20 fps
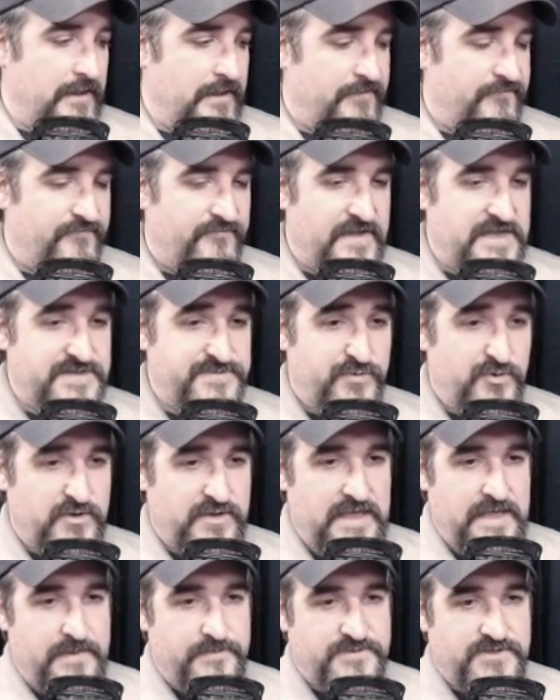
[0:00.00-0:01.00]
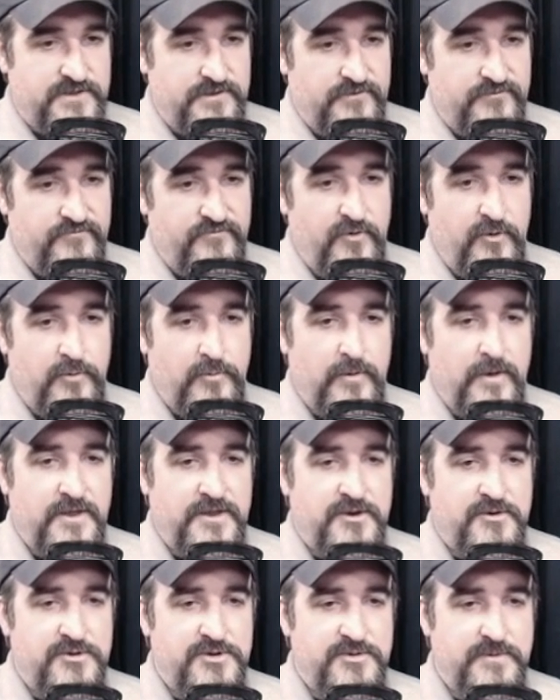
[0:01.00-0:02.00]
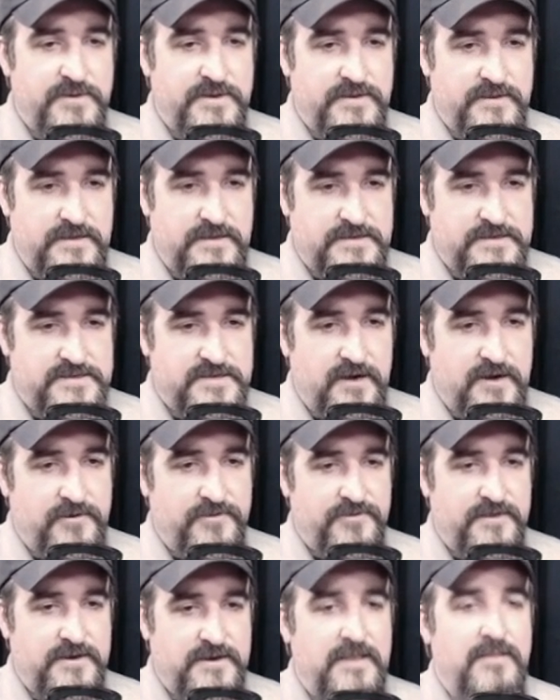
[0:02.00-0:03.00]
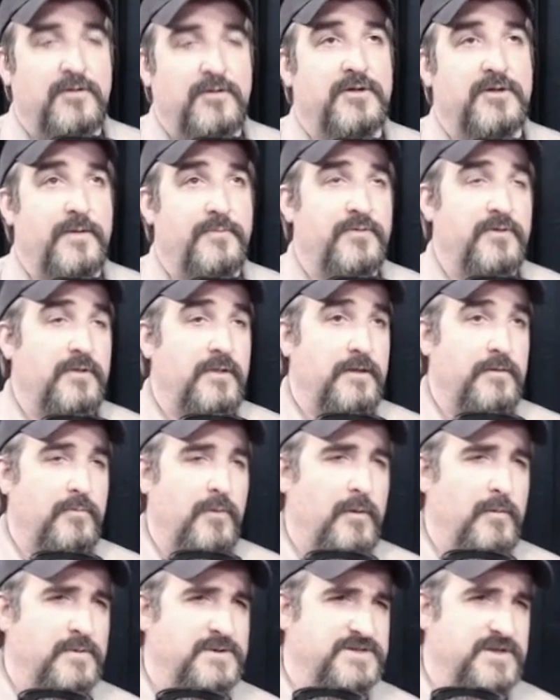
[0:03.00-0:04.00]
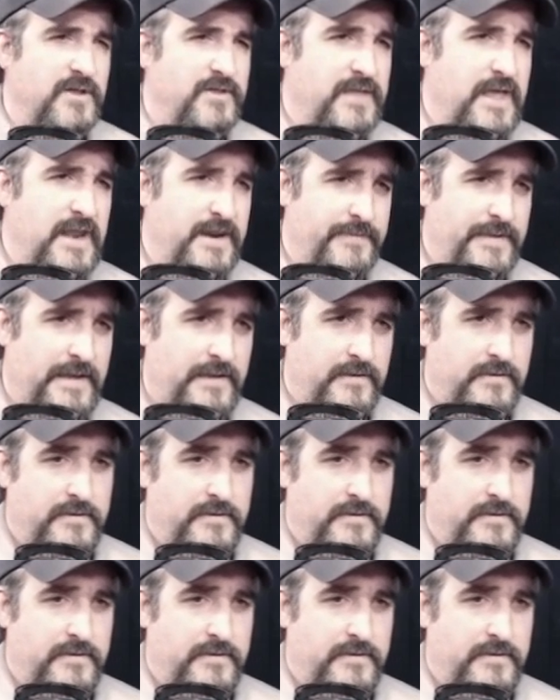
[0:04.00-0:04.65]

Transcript: Facebook games on their phone while you're doing the entire thing. They look up, they're like, what was all that about?